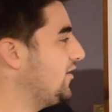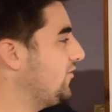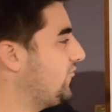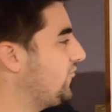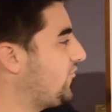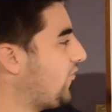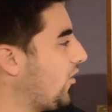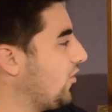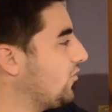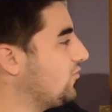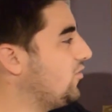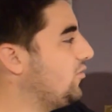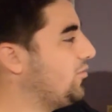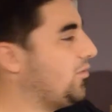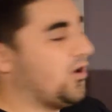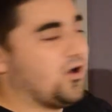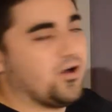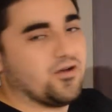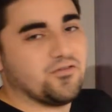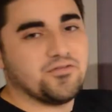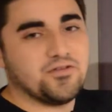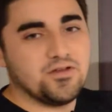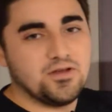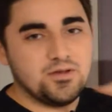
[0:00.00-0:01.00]

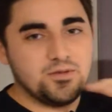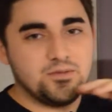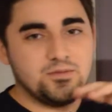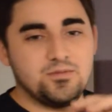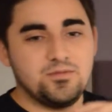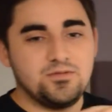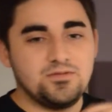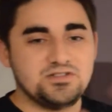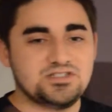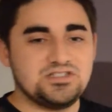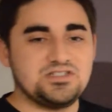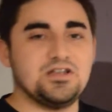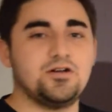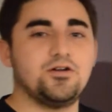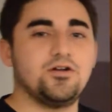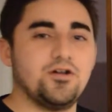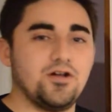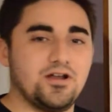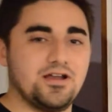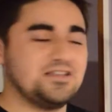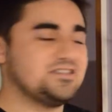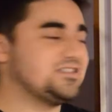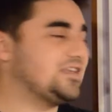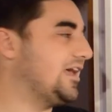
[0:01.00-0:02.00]
Varlamov stood
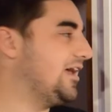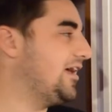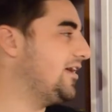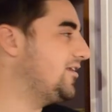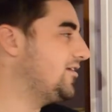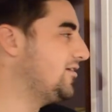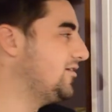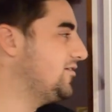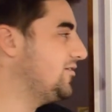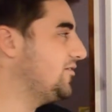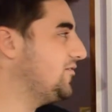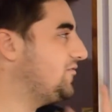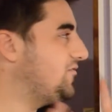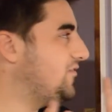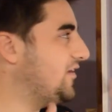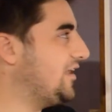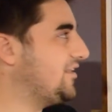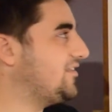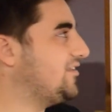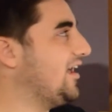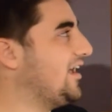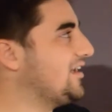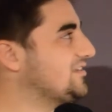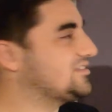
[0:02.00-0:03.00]
on his head.
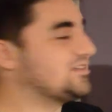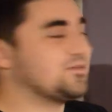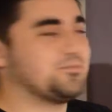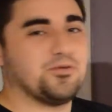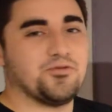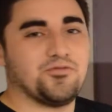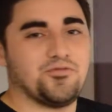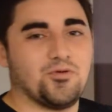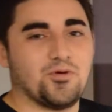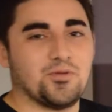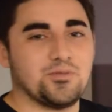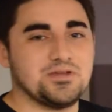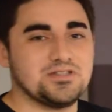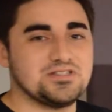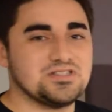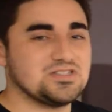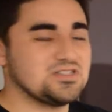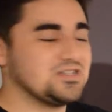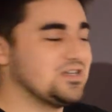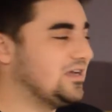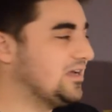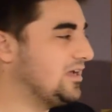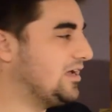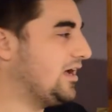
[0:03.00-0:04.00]
Fantastic
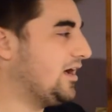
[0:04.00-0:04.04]
performance.